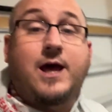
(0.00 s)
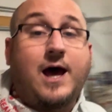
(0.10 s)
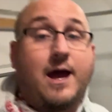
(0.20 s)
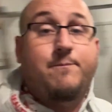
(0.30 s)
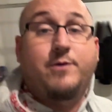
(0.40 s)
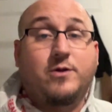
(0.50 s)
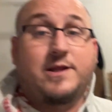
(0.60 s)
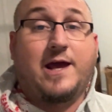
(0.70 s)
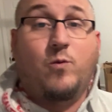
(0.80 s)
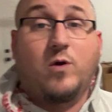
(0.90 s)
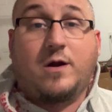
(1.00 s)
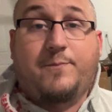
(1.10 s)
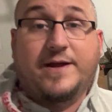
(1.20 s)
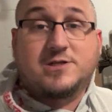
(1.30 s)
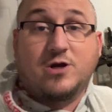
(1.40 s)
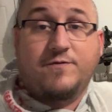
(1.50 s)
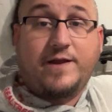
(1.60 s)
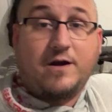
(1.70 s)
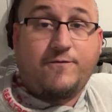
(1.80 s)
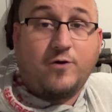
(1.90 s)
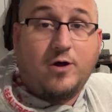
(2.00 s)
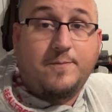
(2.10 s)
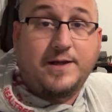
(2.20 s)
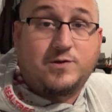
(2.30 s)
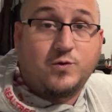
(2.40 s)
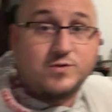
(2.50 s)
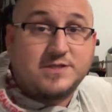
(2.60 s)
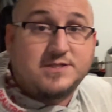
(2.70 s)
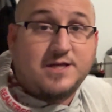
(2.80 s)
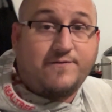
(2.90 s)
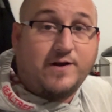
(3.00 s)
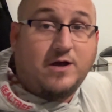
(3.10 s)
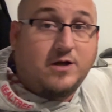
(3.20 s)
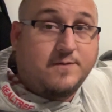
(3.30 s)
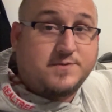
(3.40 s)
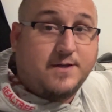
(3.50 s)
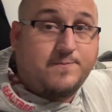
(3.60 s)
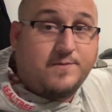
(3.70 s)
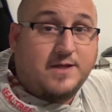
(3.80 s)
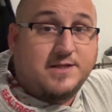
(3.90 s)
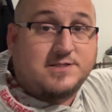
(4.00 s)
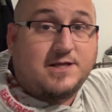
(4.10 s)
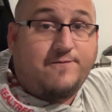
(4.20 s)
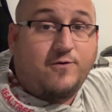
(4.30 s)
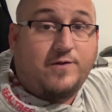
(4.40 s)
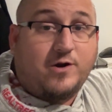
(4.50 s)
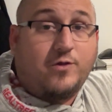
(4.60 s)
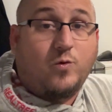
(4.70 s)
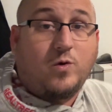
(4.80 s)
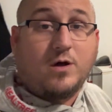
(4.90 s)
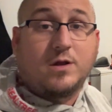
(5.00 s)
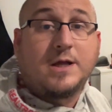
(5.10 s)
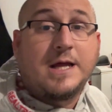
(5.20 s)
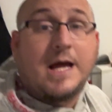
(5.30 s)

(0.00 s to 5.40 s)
I built that workbench over there for all my tools and stuff, and I hung up the stuff over there on the wall.